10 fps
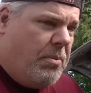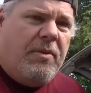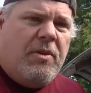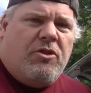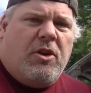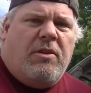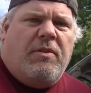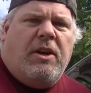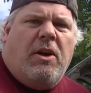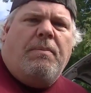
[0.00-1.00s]
enjoyed the
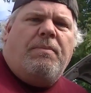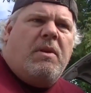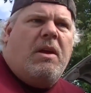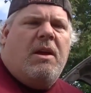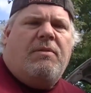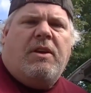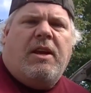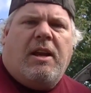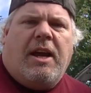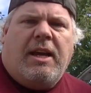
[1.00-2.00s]
video. If you did
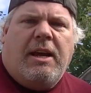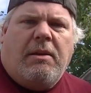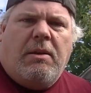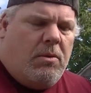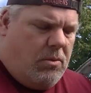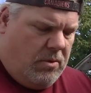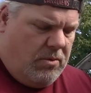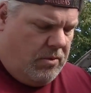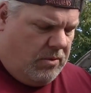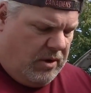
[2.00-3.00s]
like it,
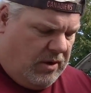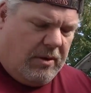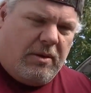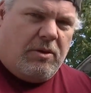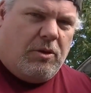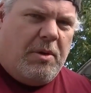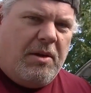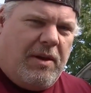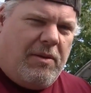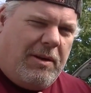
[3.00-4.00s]
do me a
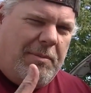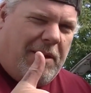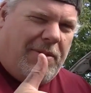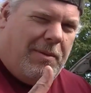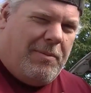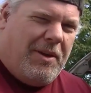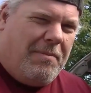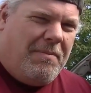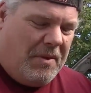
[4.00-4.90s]
favor, give me a thumbs up.